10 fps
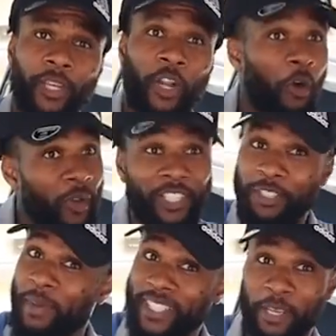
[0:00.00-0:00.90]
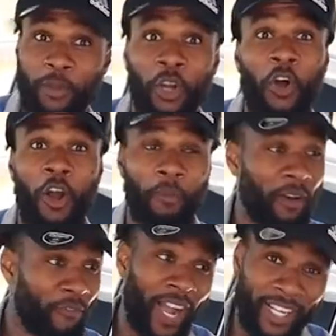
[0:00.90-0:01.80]
We know we just messed up your car,
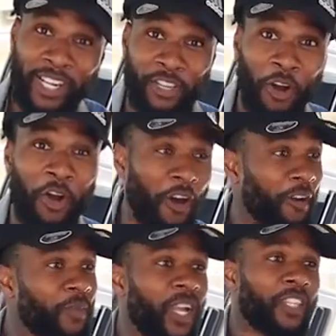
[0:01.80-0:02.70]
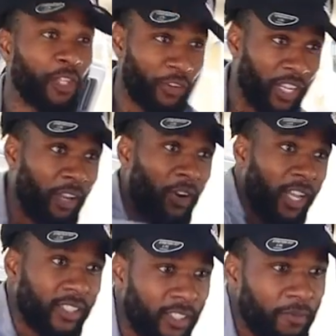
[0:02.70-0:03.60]
but find it in your heart to forgive
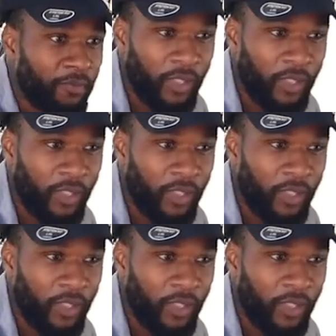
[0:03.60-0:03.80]
us.